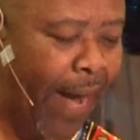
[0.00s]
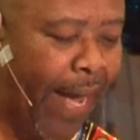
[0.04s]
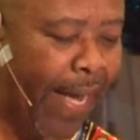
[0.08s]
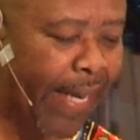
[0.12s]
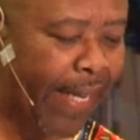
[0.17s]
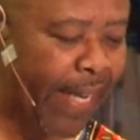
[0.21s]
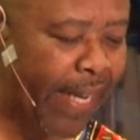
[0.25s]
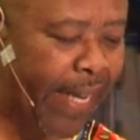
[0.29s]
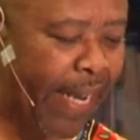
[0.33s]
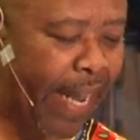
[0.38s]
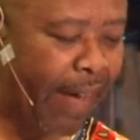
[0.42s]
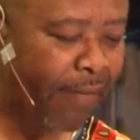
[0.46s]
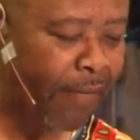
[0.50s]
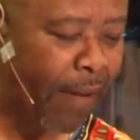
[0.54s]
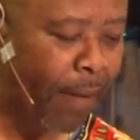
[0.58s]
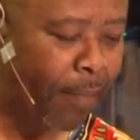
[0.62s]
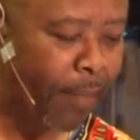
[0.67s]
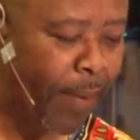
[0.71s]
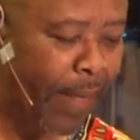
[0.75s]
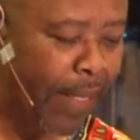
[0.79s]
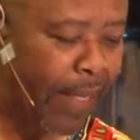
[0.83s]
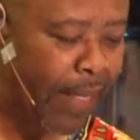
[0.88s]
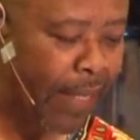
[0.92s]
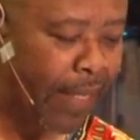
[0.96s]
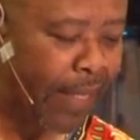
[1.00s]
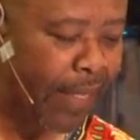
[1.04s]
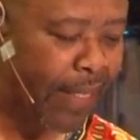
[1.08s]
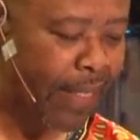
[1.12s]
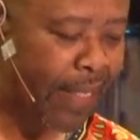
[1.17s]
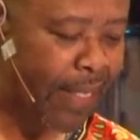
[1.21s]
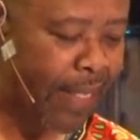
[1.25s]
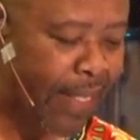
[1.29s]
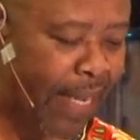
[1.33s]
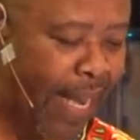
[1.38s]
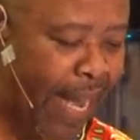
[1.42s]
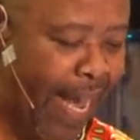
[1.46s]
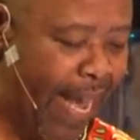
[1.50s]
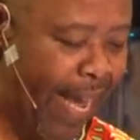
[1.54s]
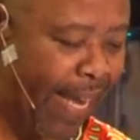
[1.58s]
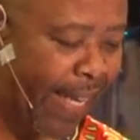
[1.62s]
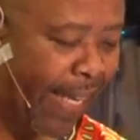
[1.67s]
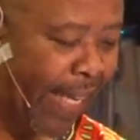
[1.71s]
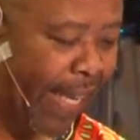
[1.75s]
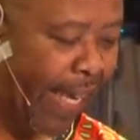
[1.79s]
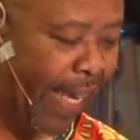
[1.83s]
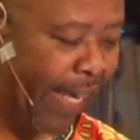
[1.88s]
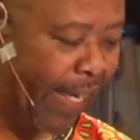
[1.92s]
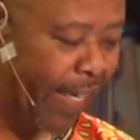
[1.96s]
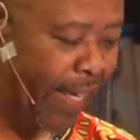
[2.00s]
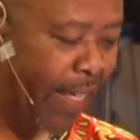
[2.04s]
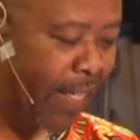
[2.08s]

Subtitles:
had never been sad in